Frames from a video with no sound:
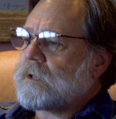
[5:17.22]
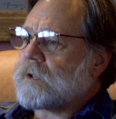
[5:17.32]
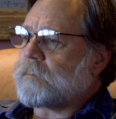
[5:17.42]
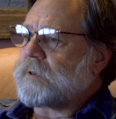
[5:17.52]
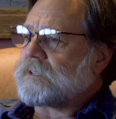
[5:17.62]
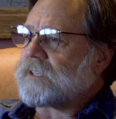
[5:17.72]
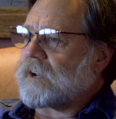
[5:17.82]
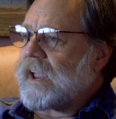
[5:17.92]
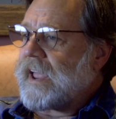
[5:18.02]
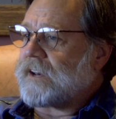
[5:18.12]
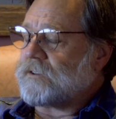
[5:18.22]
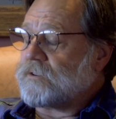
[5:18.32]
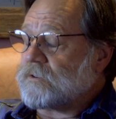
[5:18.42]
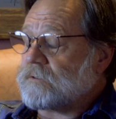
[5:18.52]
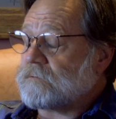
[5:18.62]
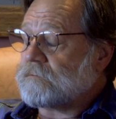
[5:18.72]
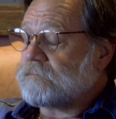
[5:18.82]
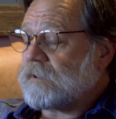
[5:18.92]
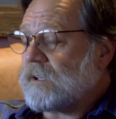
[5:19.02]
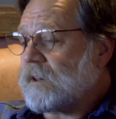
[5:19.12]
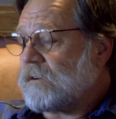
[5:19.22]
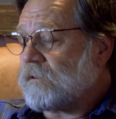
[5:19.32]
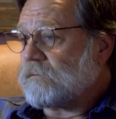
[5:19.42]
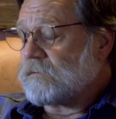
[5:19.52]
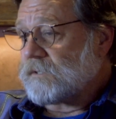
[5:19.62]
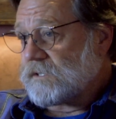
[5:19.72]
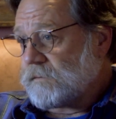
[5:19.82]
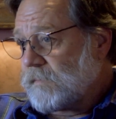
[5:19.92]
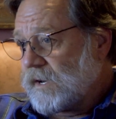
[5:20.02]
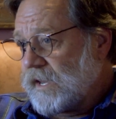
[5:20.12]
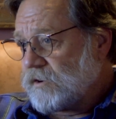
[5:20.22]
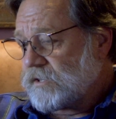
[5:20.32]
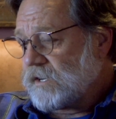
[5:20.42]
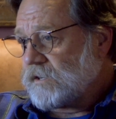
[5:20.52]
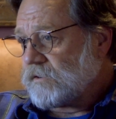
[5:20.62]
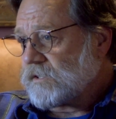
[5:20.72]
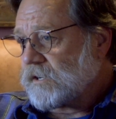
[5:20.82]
a piece that I had to do, I don't know, it's been 8 or 10 years